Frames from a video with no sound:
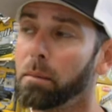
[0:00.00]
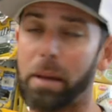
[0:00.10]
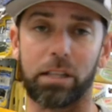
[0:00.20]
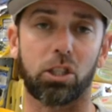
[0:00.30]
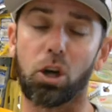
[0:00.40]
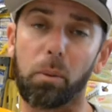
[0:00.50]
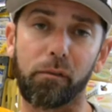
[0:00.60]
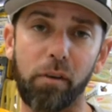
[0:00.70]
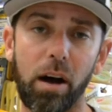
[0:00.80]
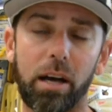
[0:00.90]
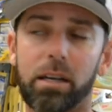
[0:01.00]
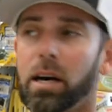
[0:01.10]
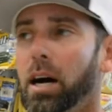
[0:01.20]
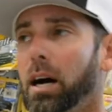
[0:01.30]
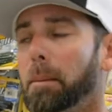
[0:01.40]
Man, super
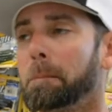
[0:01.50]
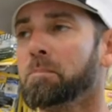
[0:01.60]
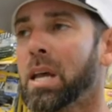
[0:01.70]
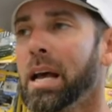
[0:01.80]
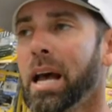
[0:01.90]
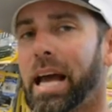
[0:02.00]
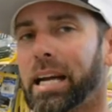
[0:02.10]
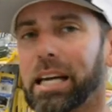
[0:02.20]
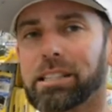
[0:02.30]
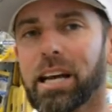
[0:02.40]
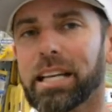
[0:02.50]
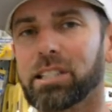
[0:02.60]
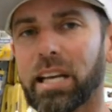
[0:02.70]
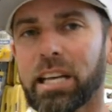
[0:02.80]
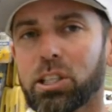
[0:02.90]
fun. Um, and I got to tell you,
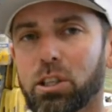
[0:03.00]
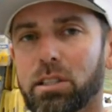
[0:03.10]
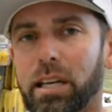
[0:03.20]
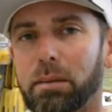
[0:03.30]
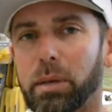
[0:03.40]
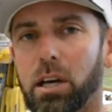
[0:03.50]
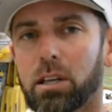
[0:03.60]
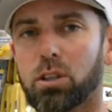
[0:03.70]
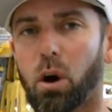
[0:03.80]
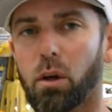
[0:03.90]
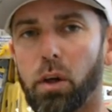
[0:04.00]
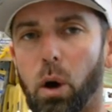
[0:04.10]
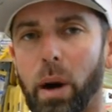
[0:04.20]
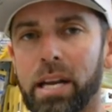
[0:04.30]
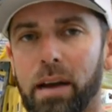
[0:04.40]
it's interesting because
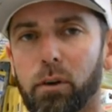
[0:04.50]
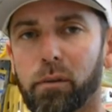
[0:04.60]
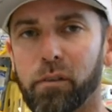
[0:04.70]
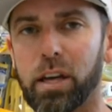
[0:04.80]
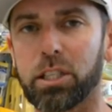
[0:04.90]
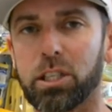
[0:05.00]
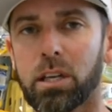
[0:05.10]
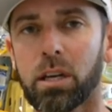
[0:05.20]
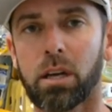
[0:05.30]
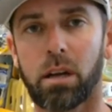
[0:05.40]
although I never fished